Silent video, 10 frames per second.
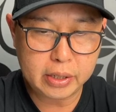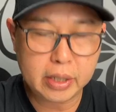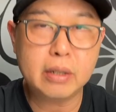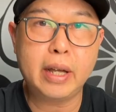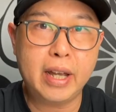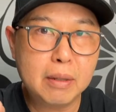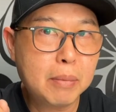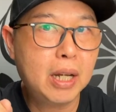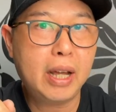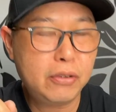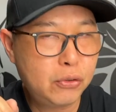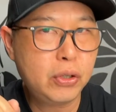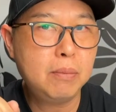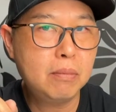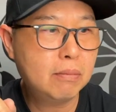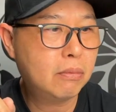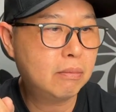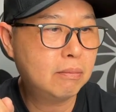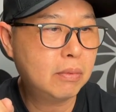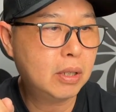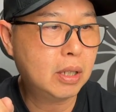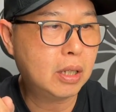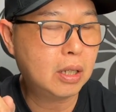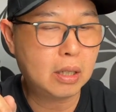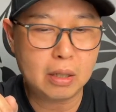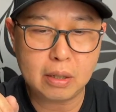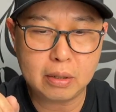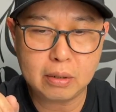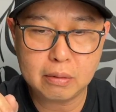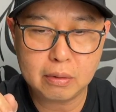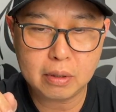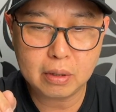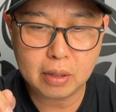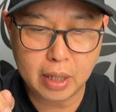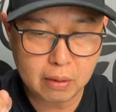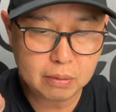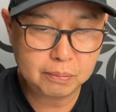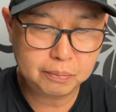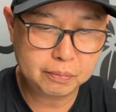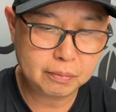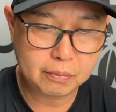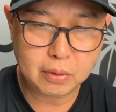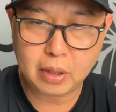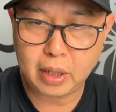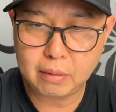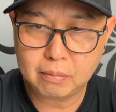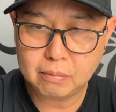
shall end my live stream now. Okay.